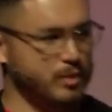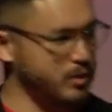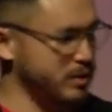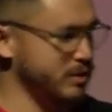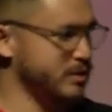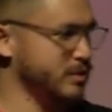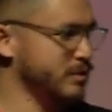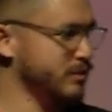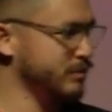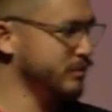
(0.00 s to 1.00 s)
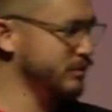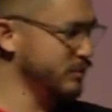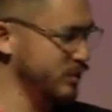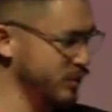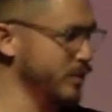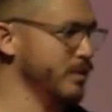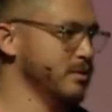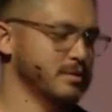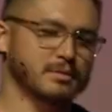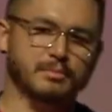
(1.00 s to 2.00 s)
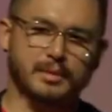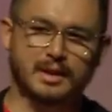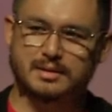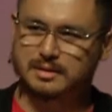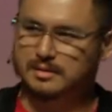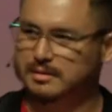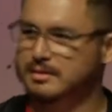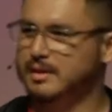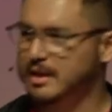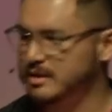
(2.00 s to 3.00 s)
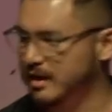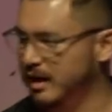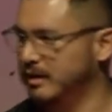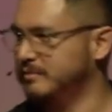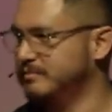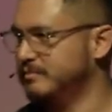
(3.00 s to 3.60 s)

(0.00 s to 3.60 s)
3 words. 3 words. Because he's God.